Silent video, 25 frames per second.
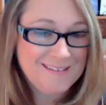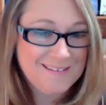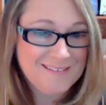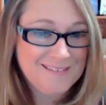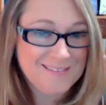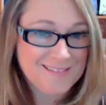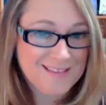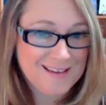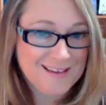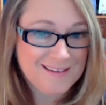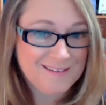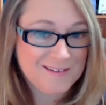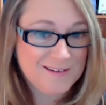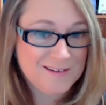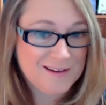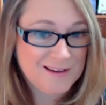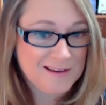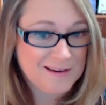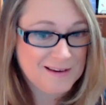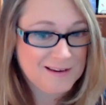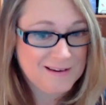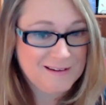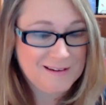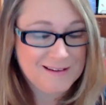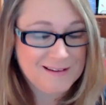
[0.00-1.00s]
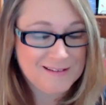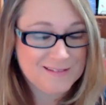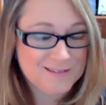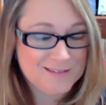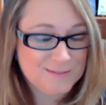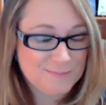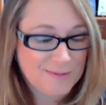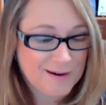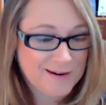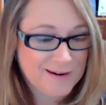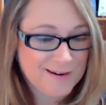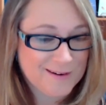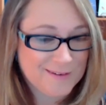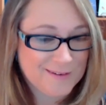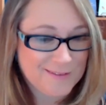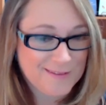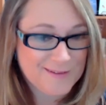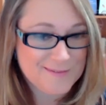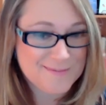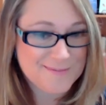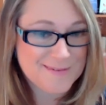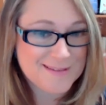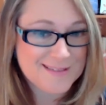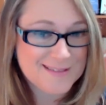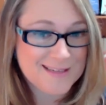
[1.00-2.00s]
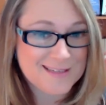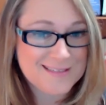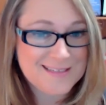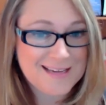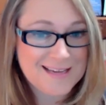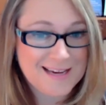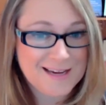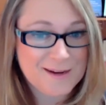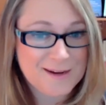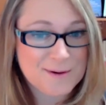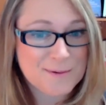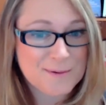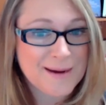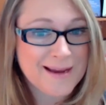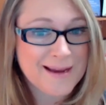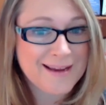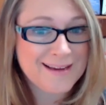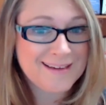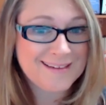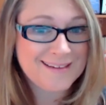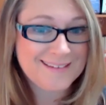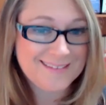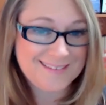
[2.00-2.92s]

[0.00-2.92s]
that can inspire them as a takeaway.